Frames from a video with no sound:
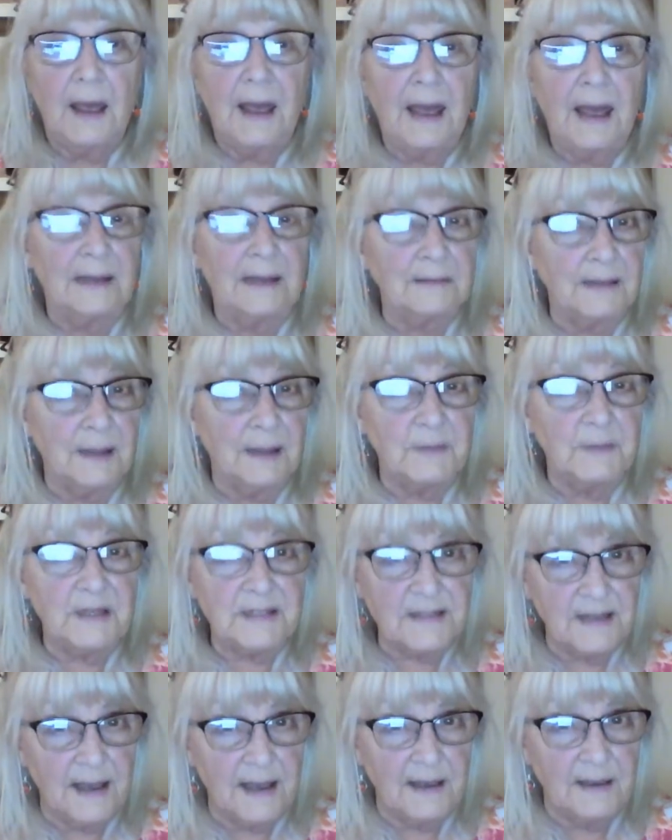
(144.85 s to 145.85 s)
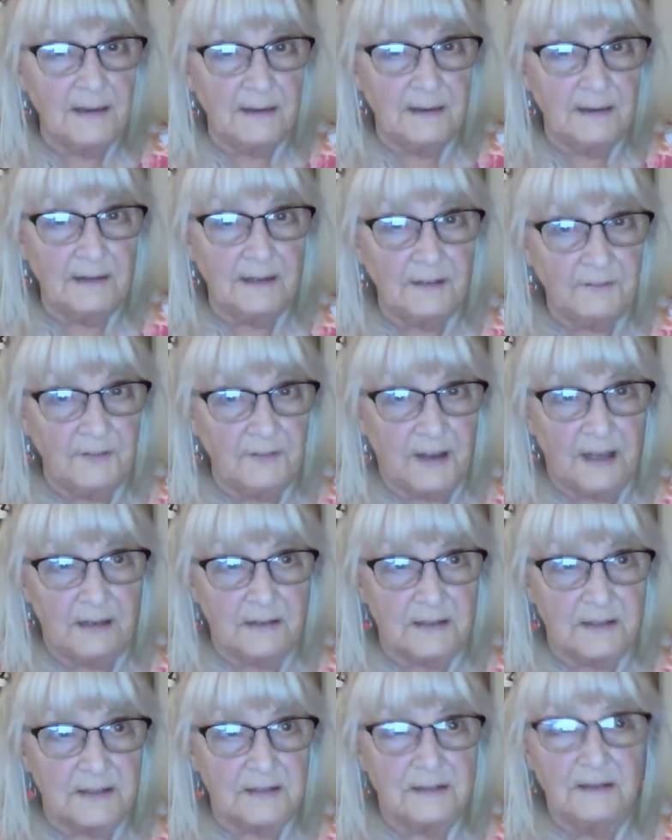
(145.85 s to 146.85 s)
And let me say in
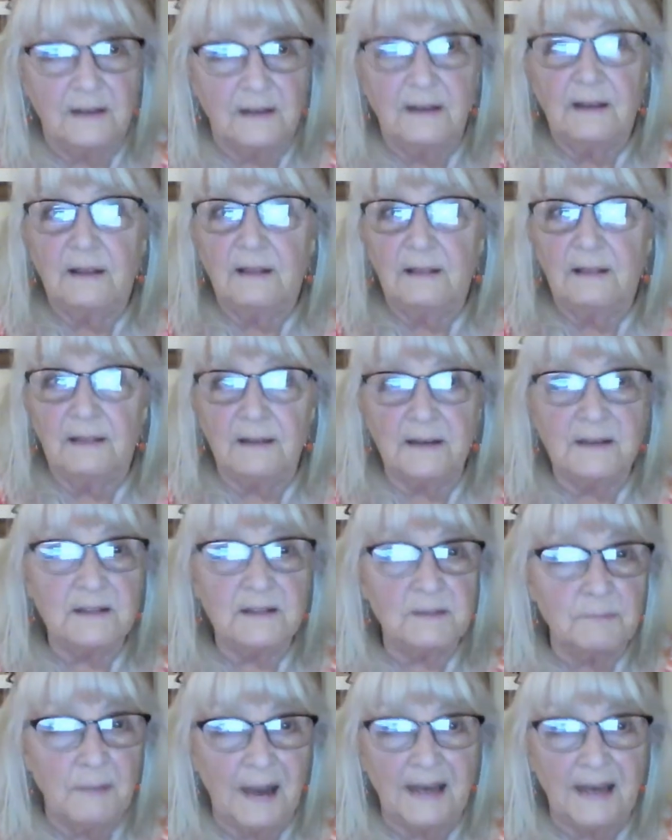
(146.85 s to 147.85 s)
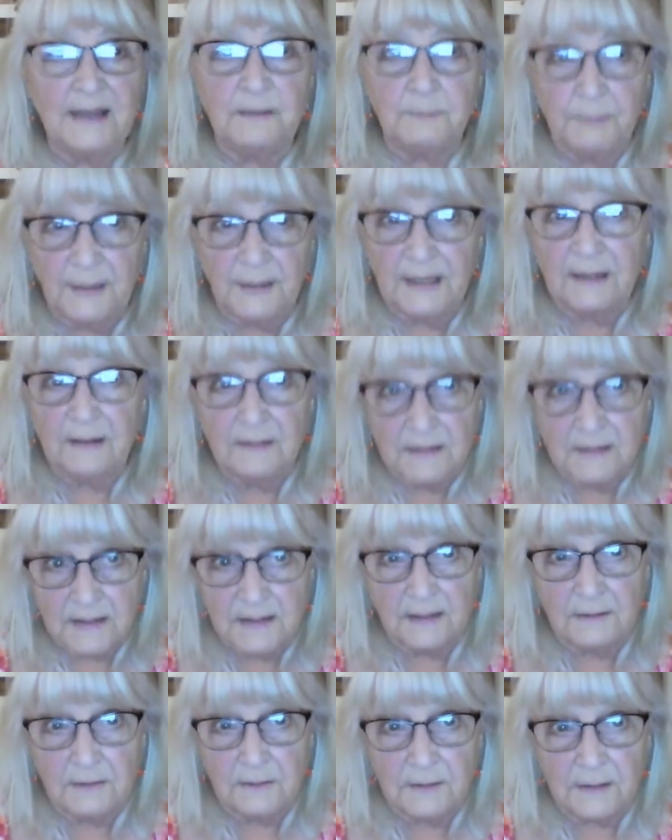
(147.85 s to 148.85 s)
advance, these might be
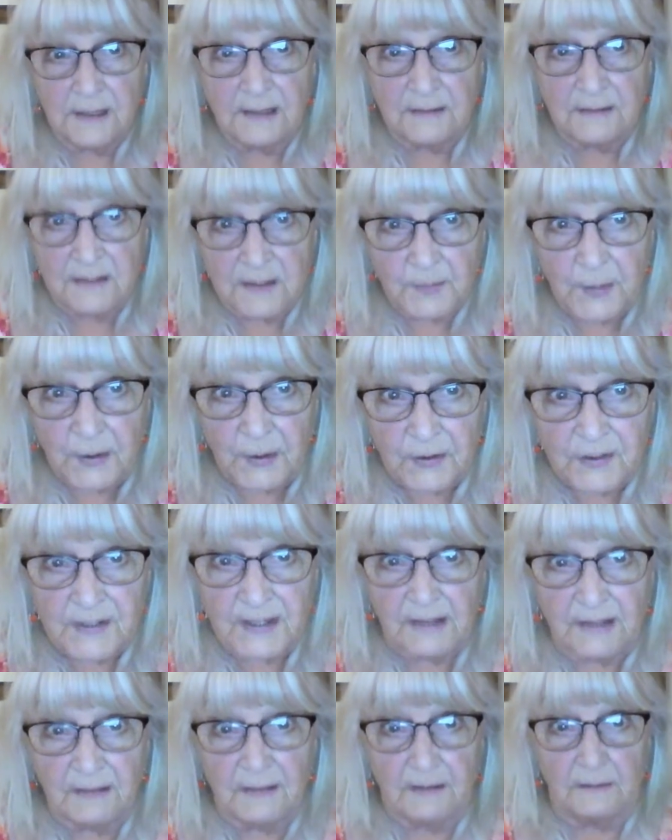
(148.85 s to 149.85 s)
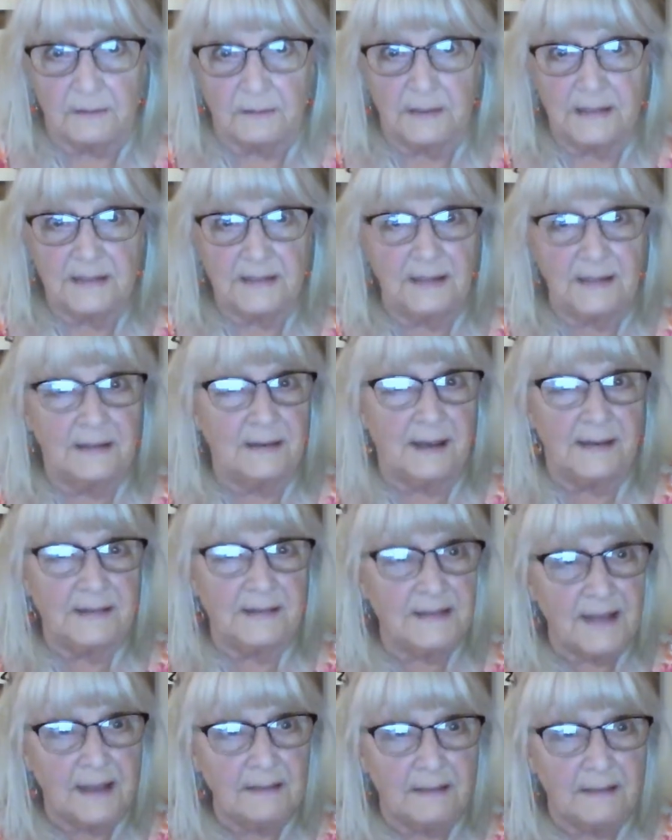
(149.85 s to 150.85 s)
considered conspiracy theories. And I
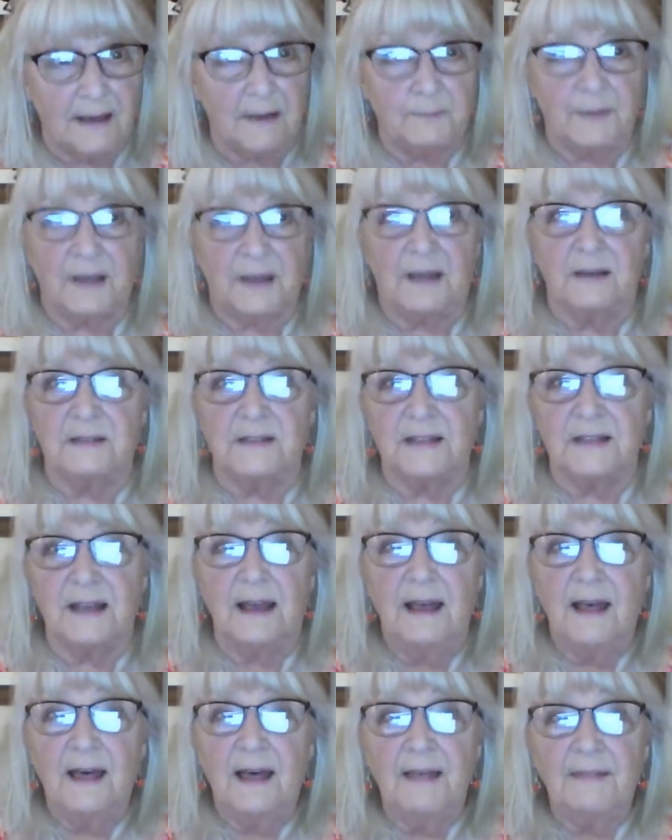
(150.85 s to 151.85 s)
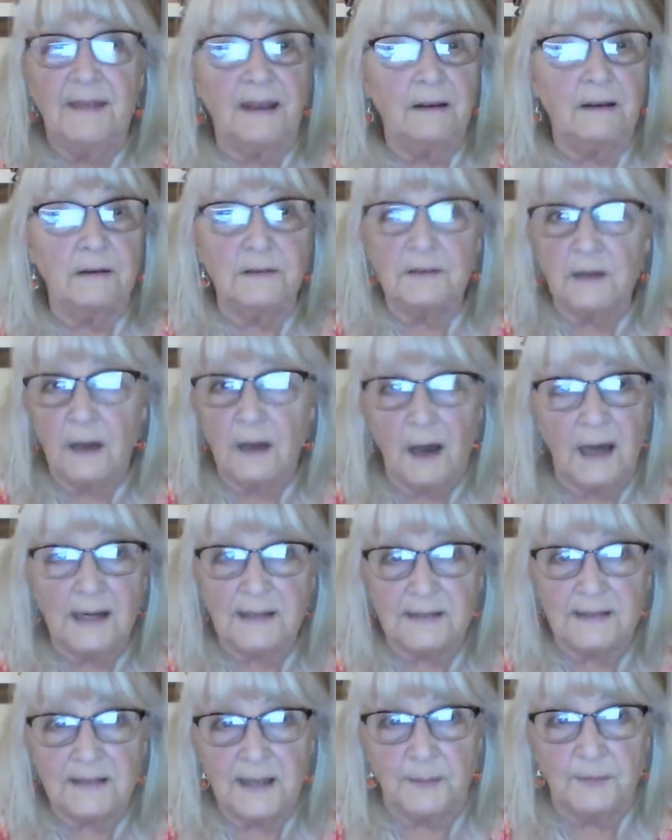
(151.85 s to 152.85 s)
say that because they are not
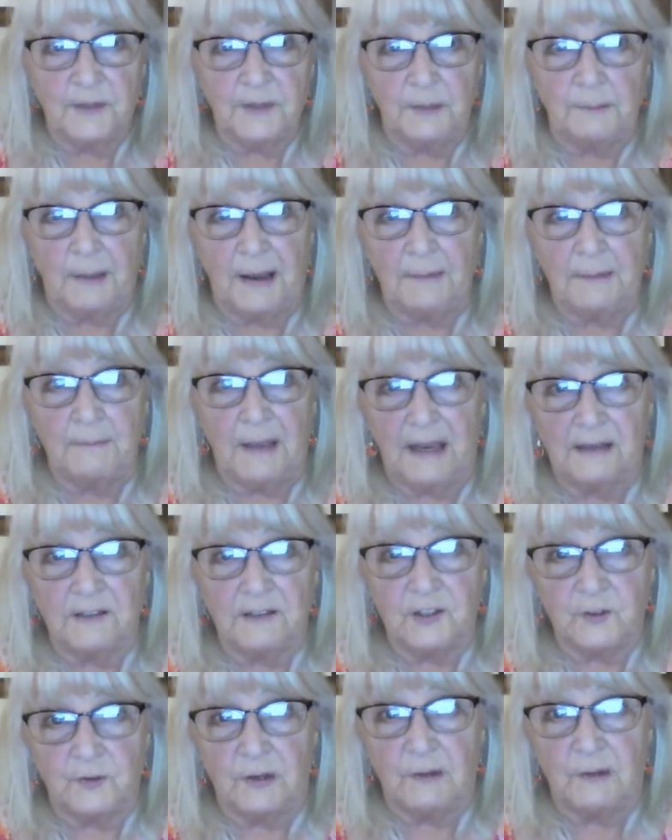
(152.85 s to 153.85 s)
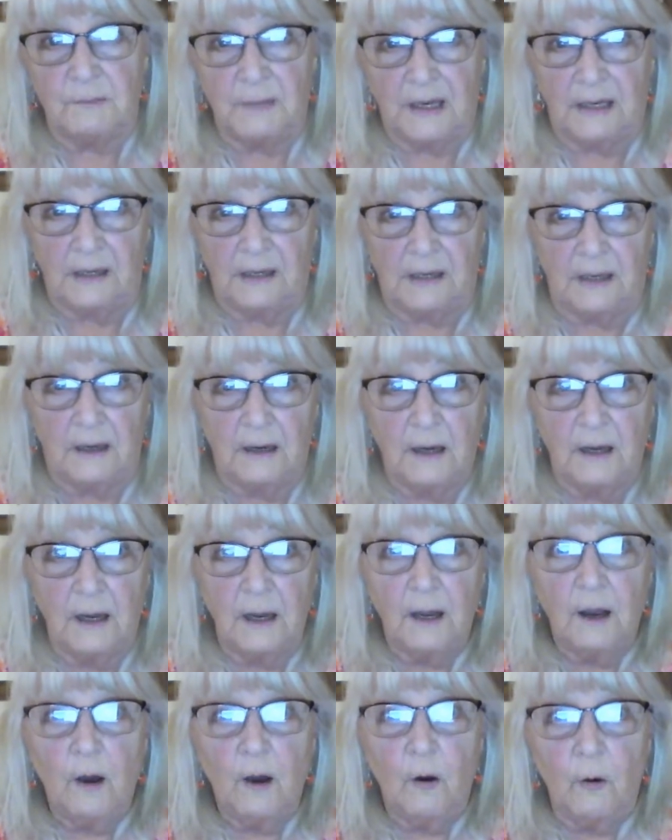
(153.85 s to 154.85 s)
accepted by mainstream media
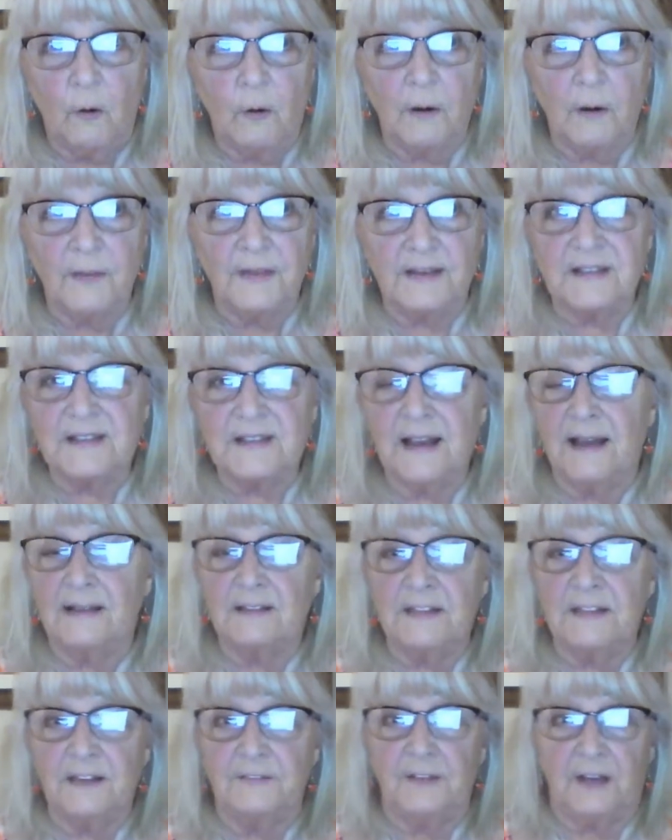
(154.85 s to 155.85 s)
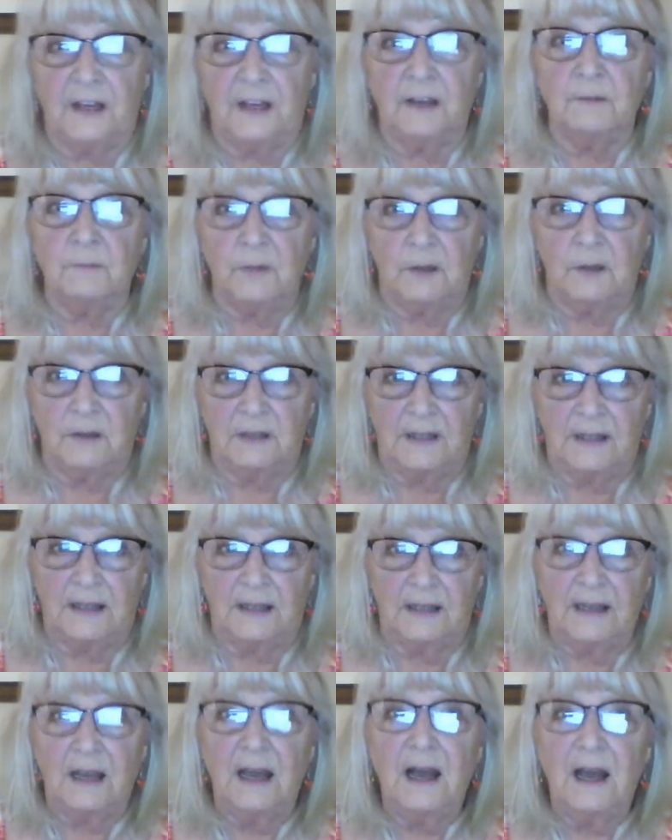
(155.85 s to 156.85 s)
or the scientific community.
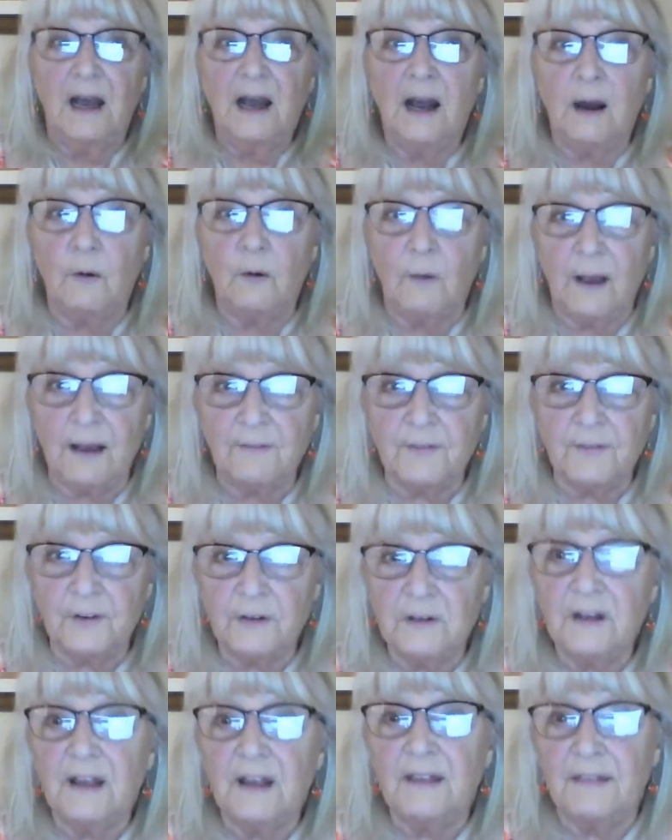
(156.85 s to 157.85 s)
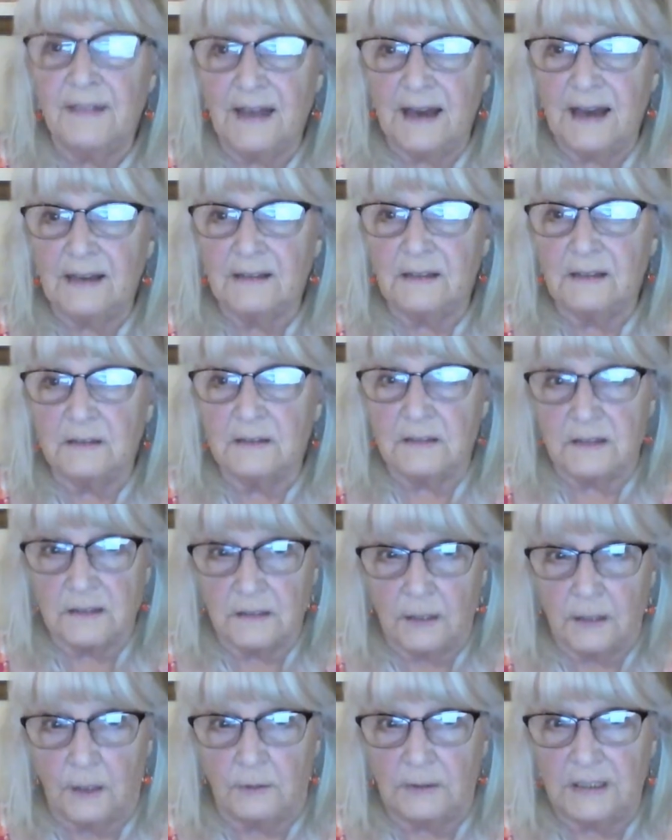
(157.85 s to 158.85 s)
However, that is
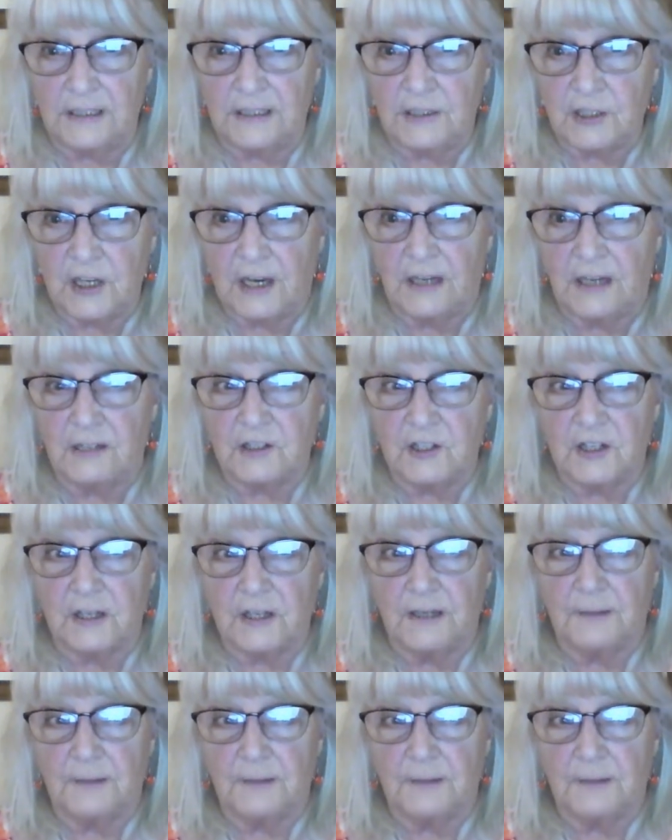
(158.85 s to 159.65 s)
slowly changing.